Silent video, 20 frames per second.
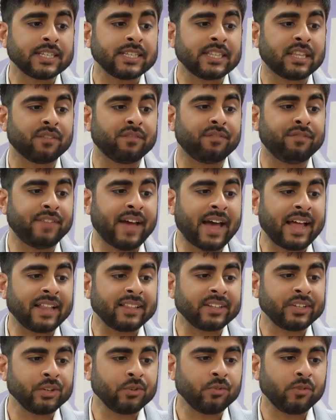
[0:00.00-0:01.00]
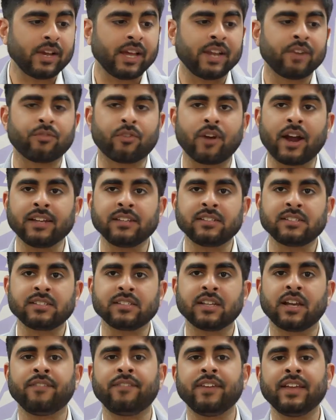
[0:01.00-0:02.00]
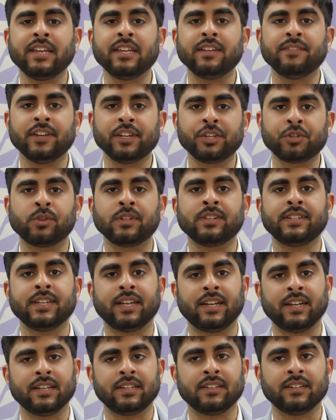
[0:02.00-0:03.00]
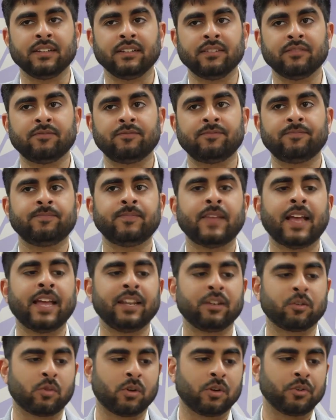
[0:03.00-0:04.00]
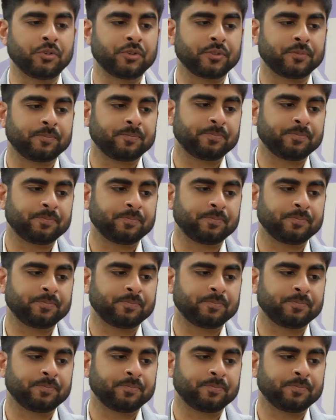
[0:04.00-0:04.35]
the value and rights of individual dignity, end quote.